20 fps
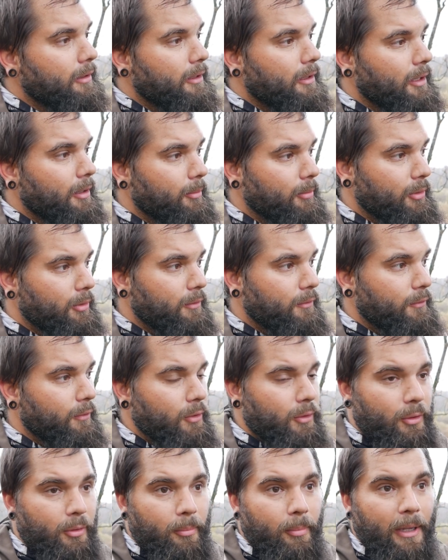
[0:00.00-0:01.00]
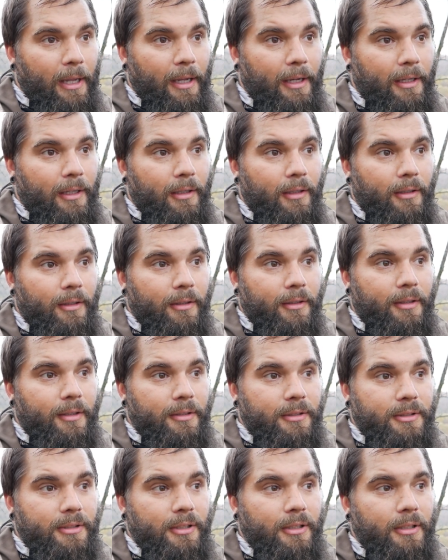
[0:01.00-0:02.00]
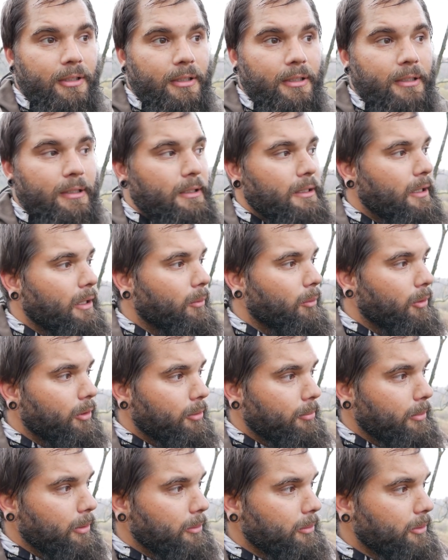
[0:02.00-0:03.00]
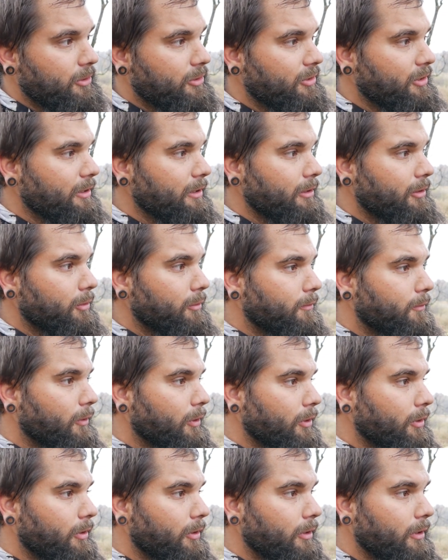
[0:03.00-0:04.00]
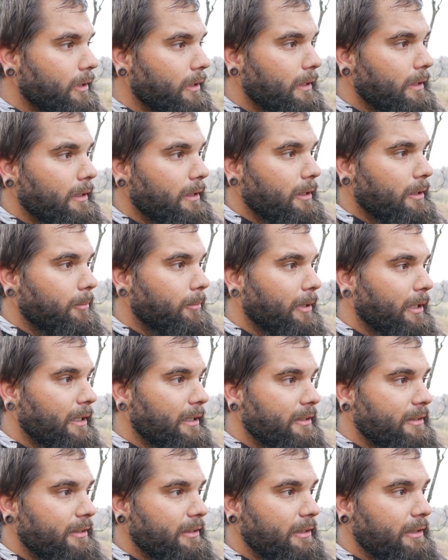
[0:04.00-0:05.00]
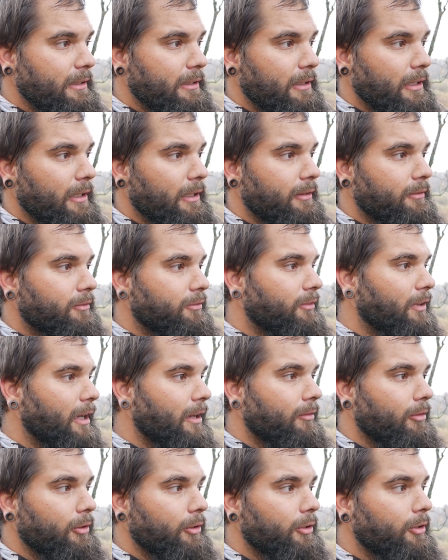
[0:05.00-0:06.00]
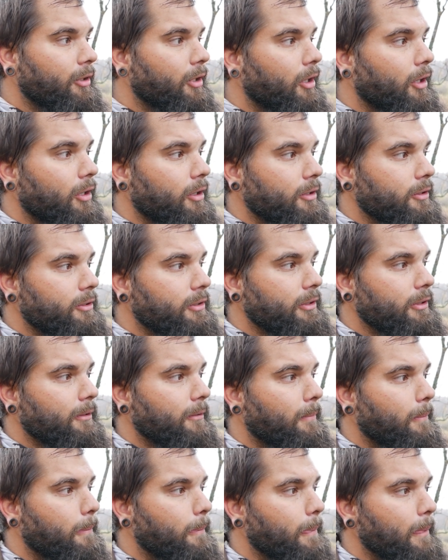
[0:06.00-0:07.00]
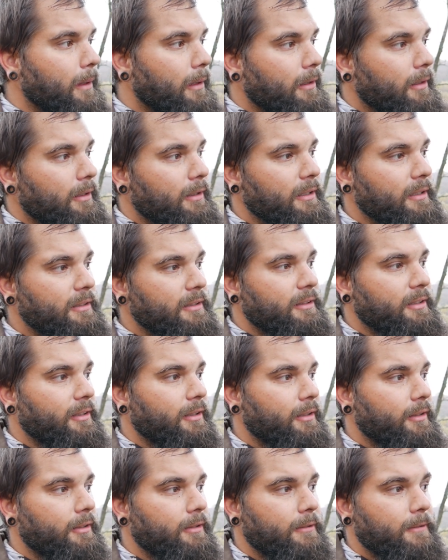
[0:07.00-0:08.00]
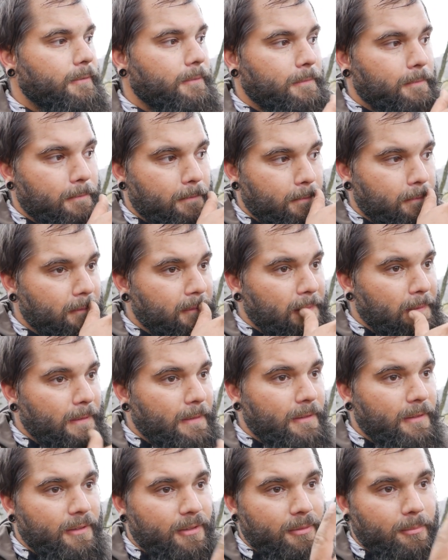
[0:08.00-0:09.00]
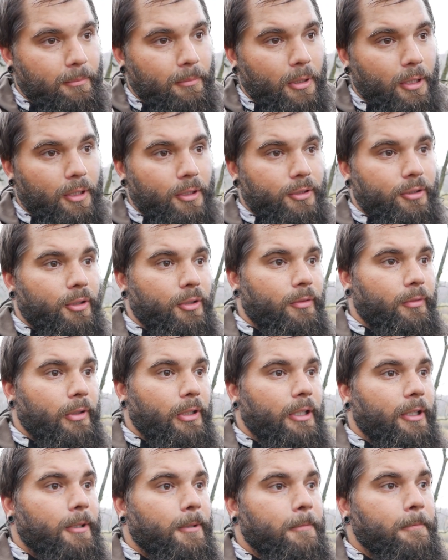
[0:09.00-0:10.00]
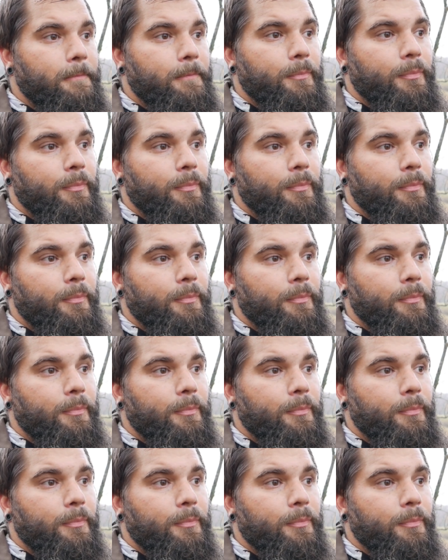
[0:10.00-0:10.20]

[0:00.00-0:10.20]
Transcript: Came a little further back here because I wanted to be able to see a little further. I mean, I could see like five hundred yards into this marsh over here.